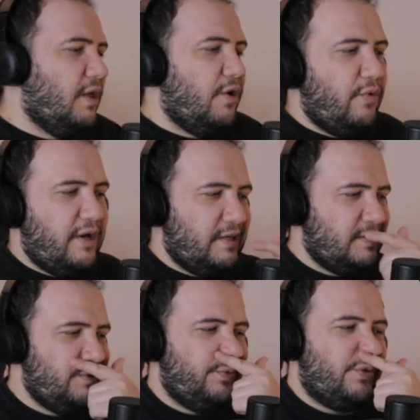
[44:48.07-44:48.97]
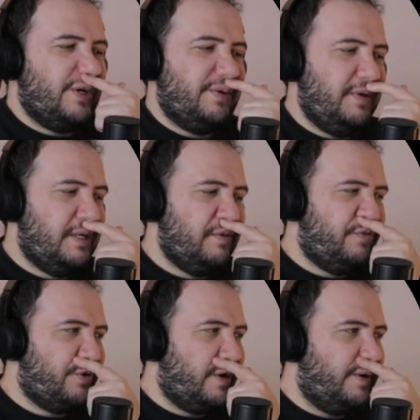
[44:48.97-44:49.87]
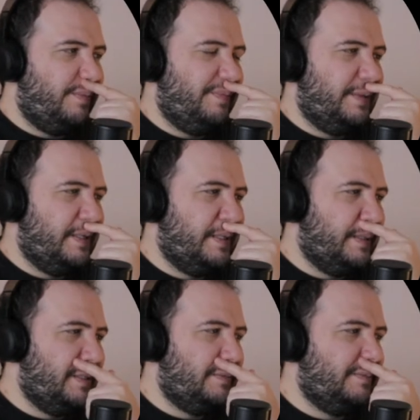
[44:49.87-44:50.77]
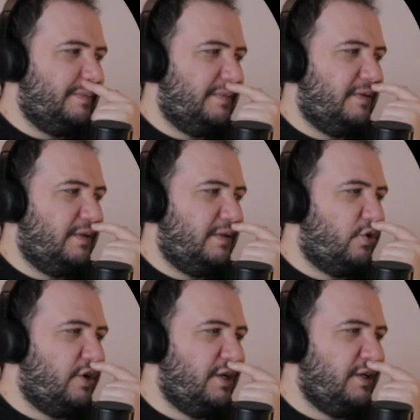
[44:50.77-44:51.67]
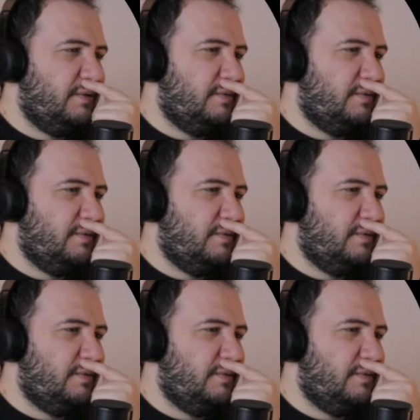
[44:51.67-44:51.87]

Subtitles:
Wait, isn't Rachmina from The Warning?